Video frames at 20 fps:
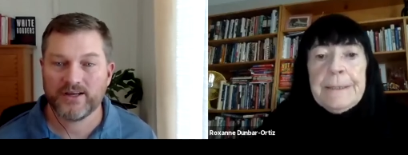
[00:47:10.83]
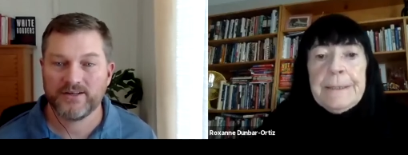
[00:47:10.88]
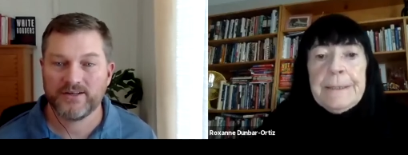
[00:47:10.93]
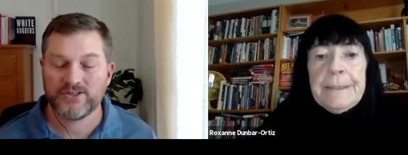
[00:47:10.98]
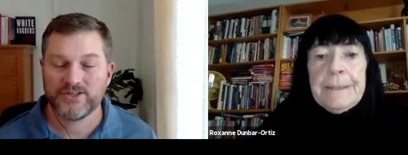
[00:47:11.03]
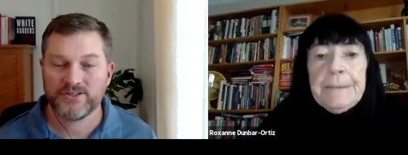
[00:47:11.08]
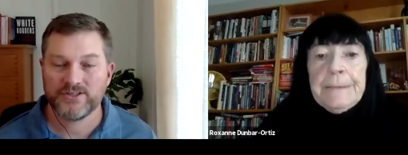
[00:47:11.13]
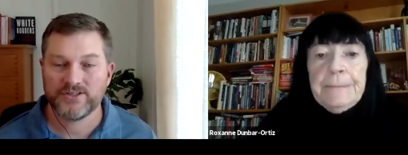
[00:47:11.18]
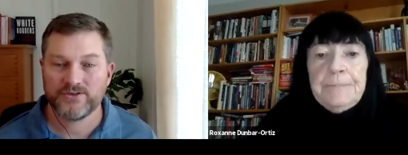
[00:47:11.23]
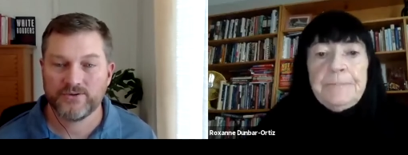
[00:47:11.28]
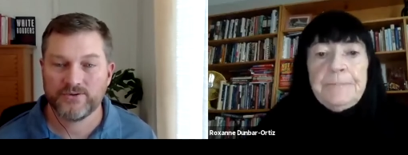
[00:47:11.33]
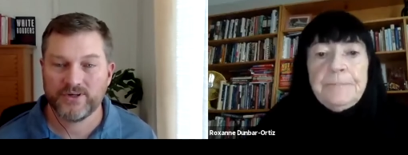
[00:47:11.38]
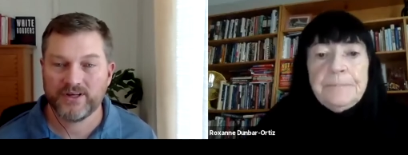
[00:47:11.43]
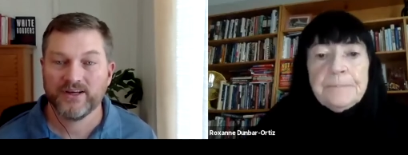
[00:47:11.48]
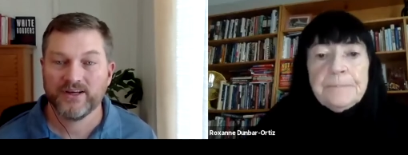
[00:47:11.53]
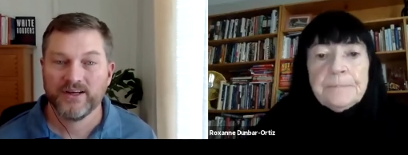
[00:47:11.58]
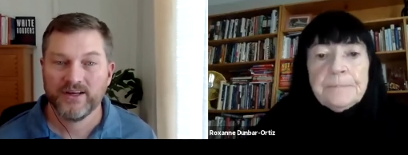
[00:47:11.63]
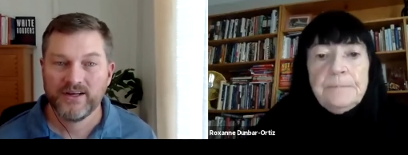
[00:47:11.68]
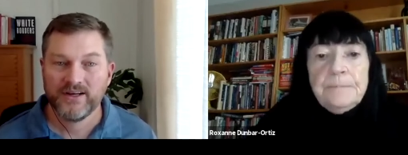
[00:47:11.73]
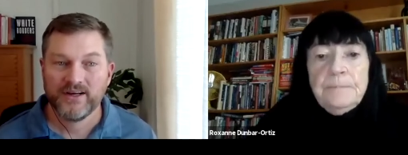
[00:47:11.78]
Speaker 1: And she's doing
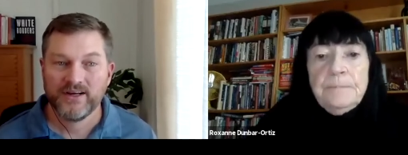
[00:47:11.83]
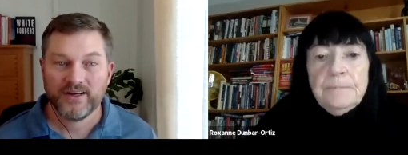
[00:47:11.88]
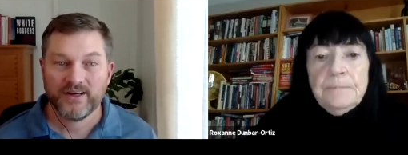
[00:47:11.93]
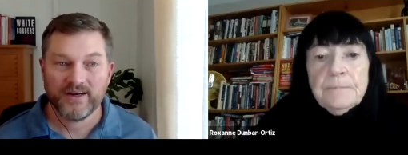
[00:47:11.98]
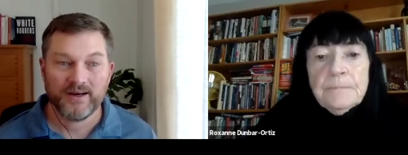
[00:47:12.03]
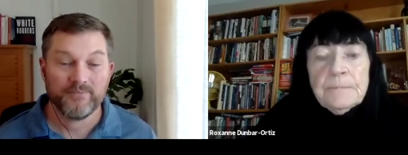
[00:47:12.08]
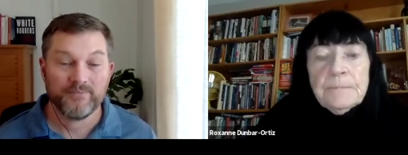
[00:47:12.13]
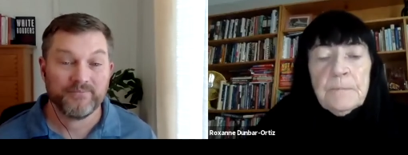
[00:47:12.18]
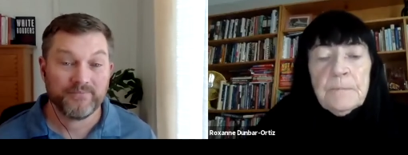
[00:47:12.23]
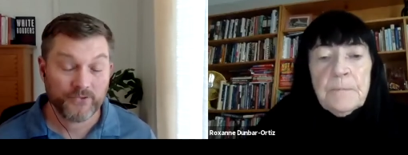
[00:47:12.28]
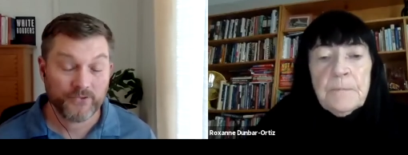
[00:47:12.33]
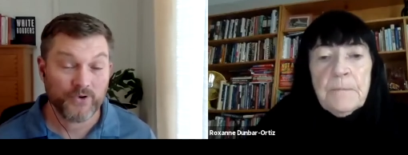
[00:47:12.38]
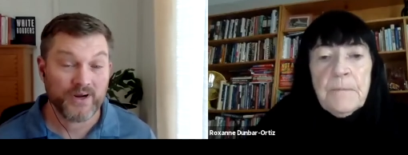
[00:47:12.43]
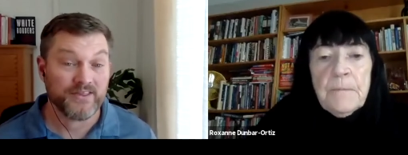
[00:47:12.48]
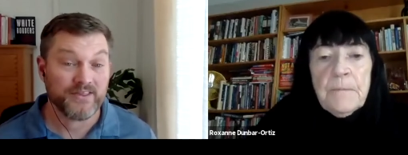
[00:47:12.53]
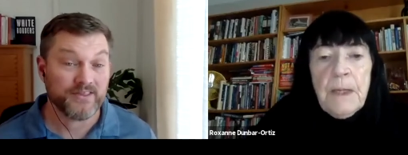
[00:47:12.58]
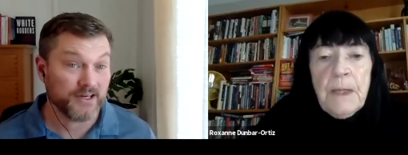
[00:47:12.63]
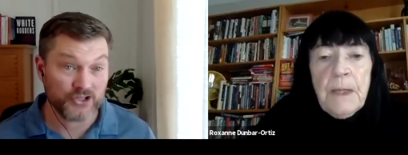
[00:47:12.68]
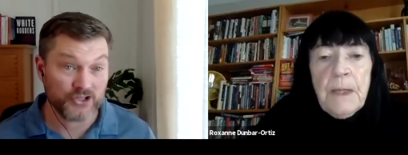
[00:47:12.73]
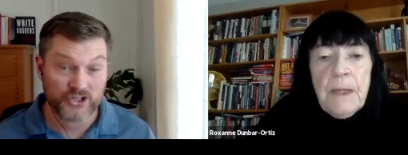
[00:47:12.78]
um,
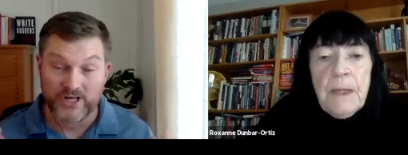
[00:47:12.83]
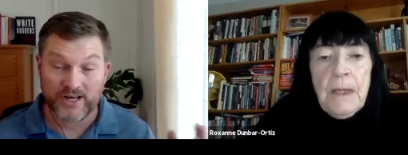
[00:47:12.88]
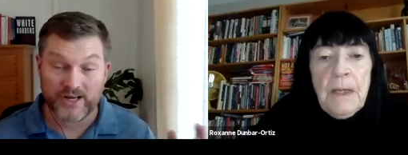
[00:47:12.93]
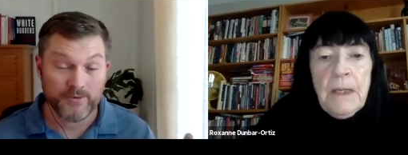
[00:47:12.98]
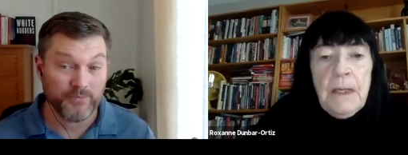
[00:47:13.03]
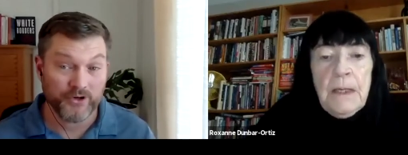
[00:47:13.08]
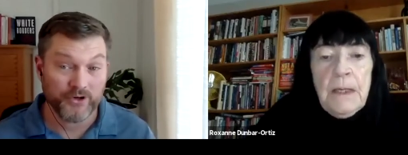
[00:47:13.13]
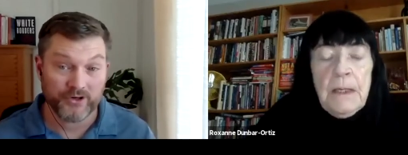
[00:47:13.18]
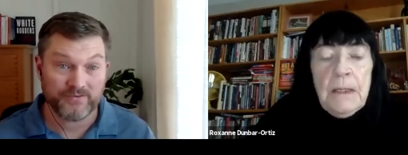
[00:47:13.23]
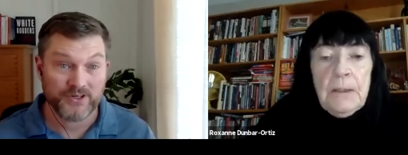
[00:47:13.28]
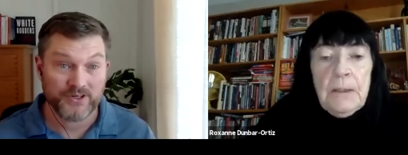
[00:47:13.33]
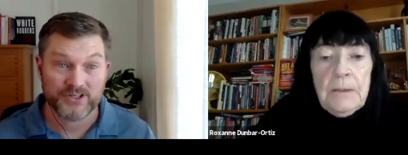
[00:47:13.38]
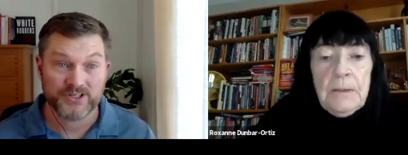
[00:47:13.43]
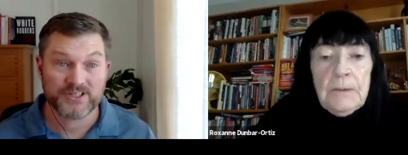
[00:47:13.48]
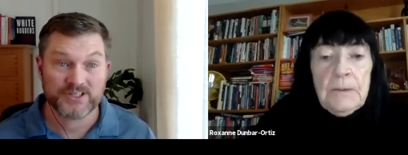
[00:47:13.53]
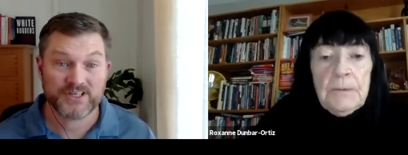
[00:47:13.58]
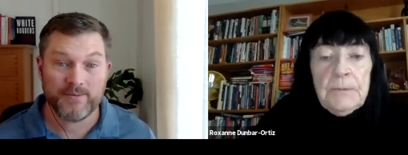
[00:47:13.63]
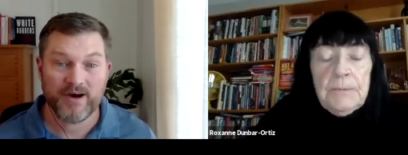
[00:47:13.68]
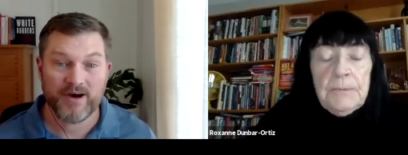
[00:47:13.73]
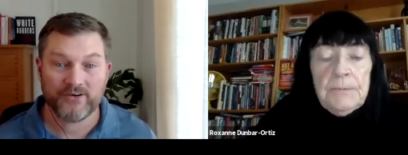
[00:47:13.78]
great things. She had a book that
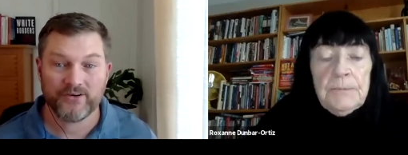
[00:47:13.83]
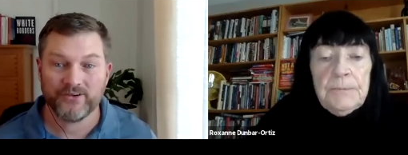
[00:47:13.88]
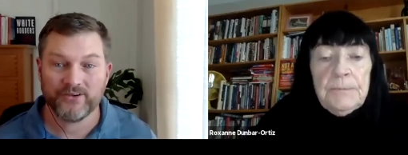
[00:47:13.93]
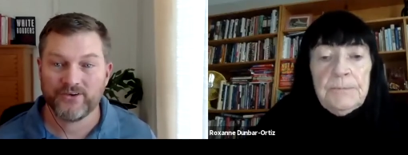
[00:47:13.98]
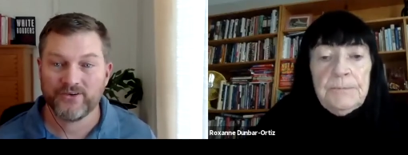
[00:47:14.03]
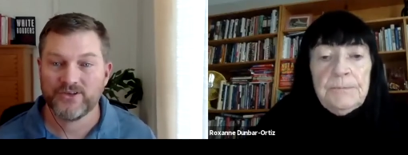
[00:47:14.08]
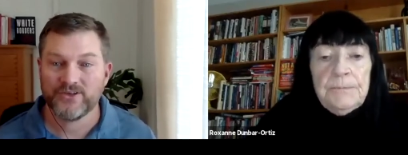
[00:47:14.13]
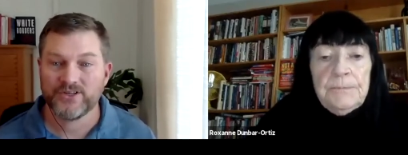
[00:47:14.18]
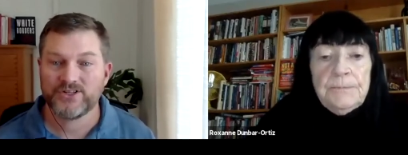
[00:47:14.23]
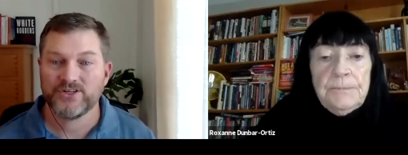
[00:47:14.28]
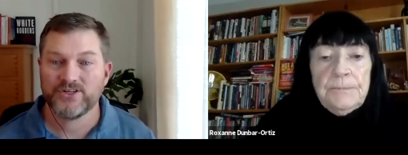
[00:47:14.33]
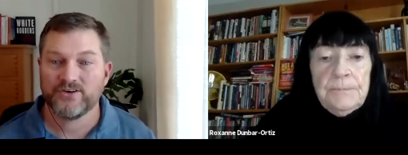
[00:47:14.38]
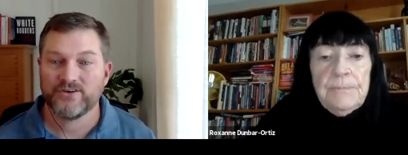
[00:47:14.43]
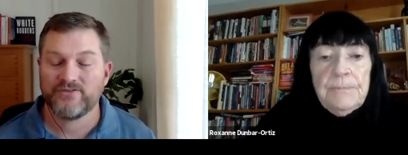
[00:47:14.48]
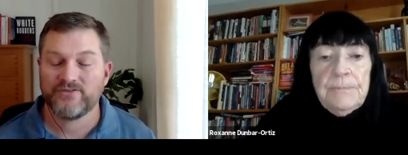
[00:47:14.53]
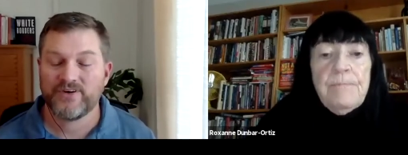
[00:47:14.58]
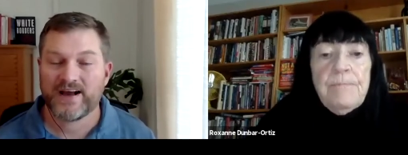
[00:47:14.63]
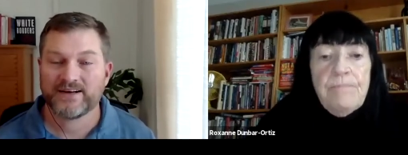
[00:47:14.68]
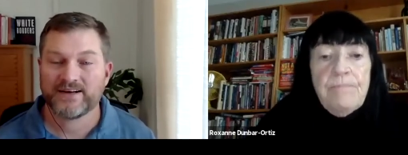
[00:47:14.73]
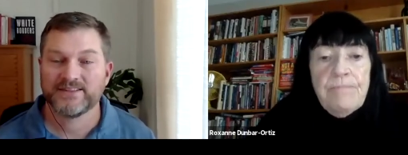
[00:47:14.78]
just came out earlier this year, in
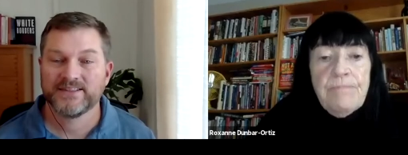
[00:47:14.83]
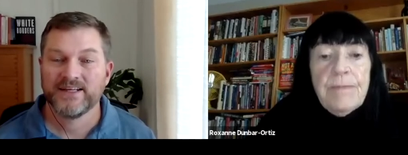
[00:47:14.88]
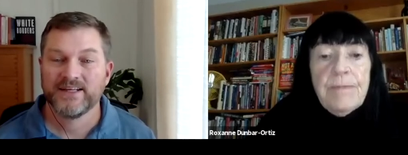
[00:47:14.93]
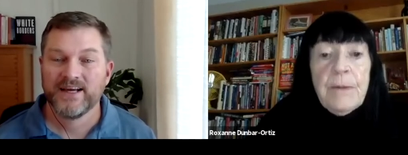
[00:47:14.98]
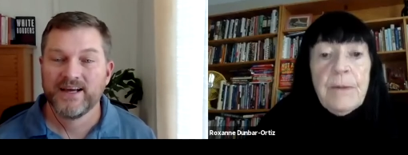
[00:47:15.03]
fact.